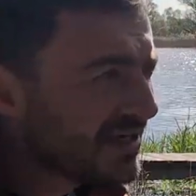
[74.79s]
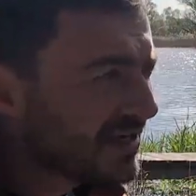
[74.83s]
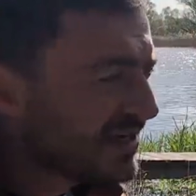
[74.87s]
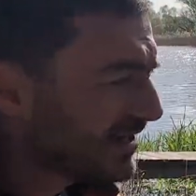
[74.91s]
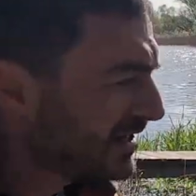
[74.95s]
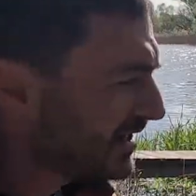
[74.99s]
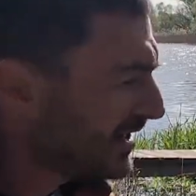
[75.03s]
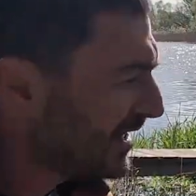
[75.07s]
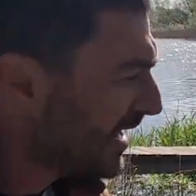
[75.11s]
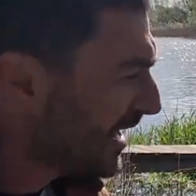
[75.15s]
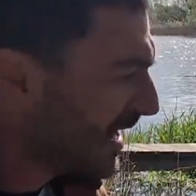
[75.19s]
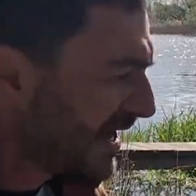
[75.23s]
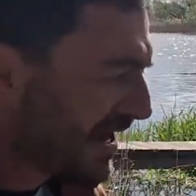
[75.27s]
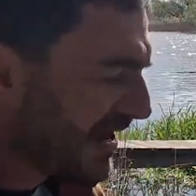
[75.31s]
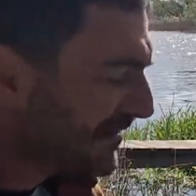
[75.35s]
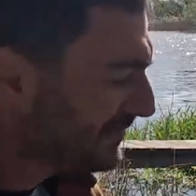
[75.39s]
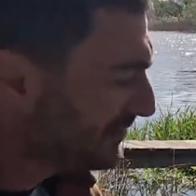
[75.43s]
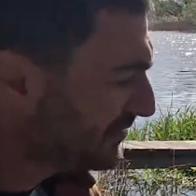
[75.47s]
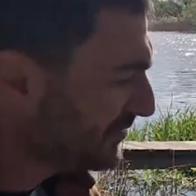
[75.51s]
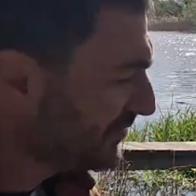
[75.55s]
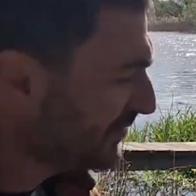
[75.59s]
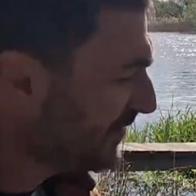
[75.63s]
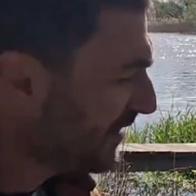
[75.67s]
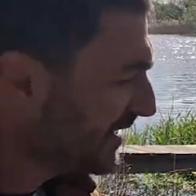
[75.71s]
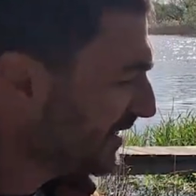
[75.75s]
I have
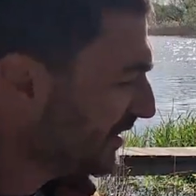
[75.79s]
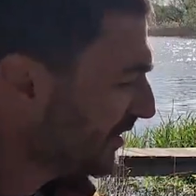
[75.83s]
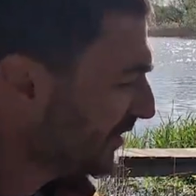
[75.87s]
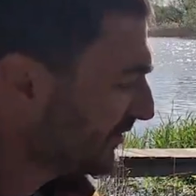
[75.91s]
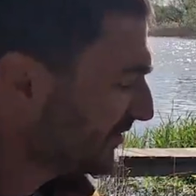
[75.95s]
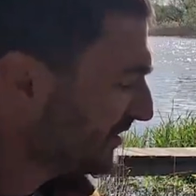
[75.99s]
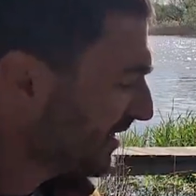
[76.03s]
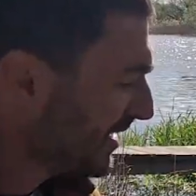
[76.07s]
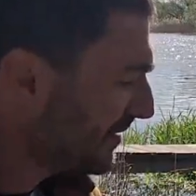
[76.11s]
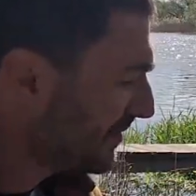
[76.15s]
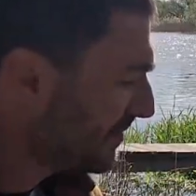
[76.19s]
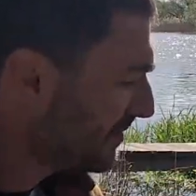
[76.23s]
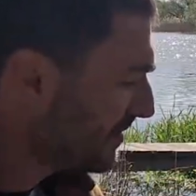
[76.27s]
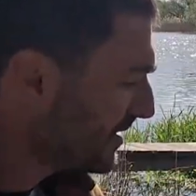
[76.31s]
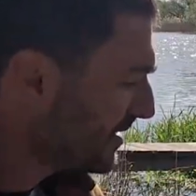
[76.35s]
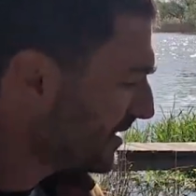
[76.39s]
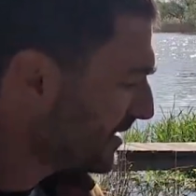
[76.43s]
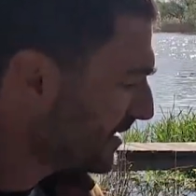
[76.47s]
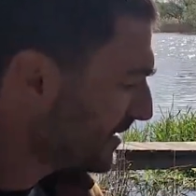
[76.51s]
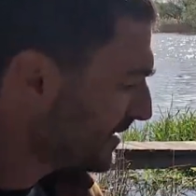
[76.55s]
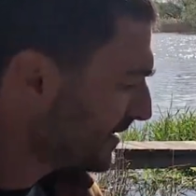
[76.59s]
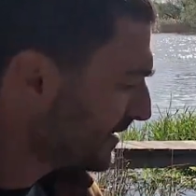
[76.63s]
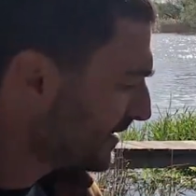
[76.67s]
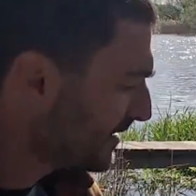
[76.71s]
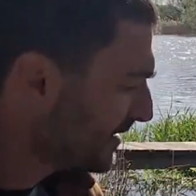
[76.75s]
to find out
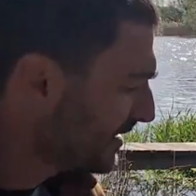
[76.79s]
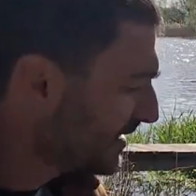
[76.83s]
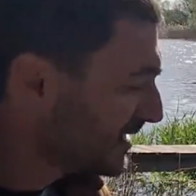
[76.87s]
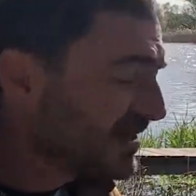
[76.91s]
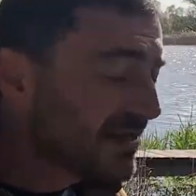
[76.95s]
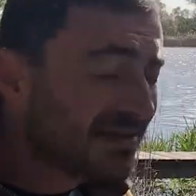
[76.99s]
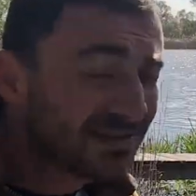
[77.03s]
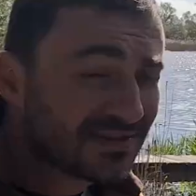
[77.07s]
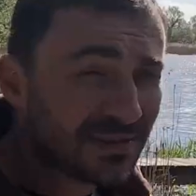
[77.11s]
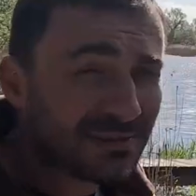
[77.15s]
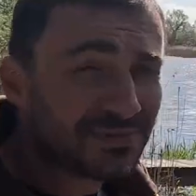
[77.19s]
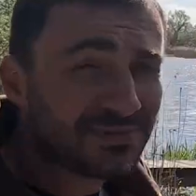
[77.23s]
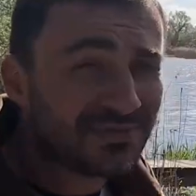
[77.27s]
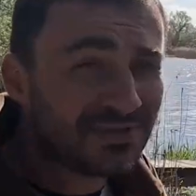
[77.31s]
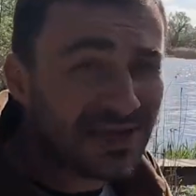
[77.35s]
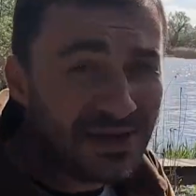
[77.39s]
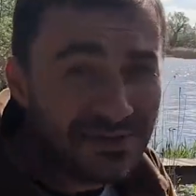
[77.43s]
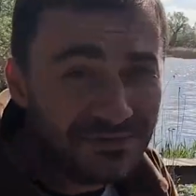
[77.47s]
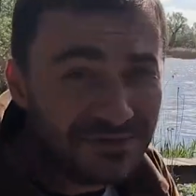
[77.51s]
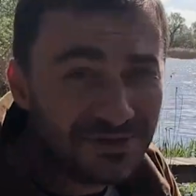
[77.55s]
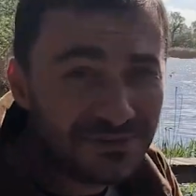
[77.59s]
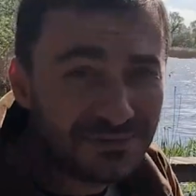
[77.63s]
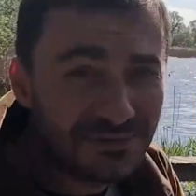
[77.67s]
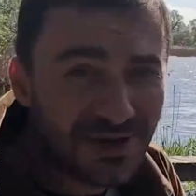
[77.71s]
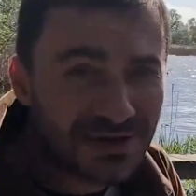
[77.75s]
some
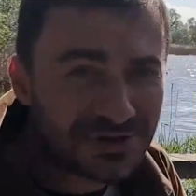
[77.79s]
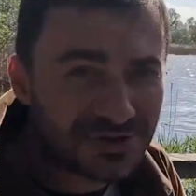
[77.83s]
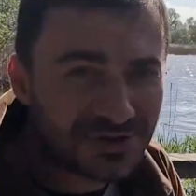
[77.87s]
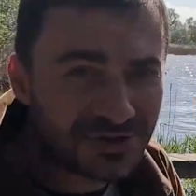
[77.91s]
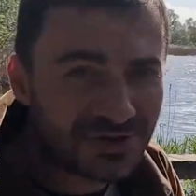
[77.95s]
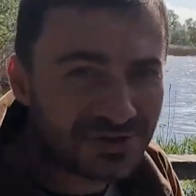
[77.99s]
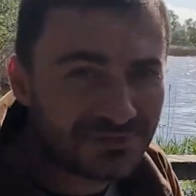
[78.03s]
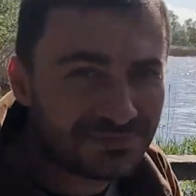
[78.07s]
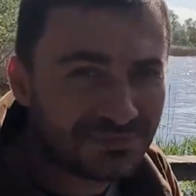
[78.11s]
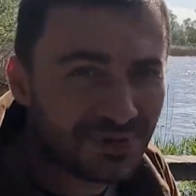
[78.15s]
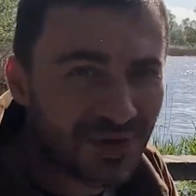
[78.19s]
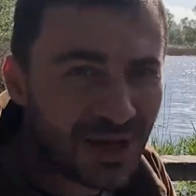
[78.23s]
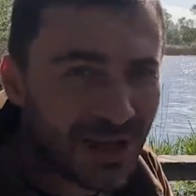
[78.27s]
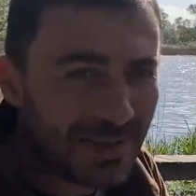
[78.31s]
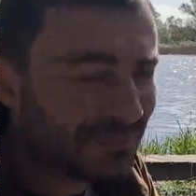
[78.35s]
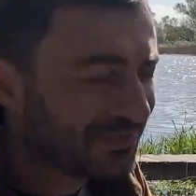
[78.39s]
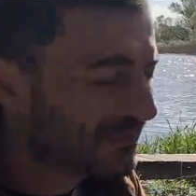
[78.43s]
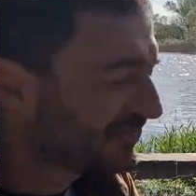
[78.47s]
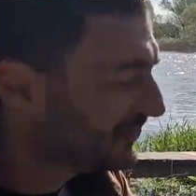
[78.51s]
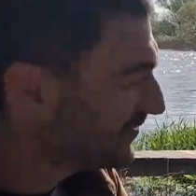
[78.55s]
safety measure, perhaps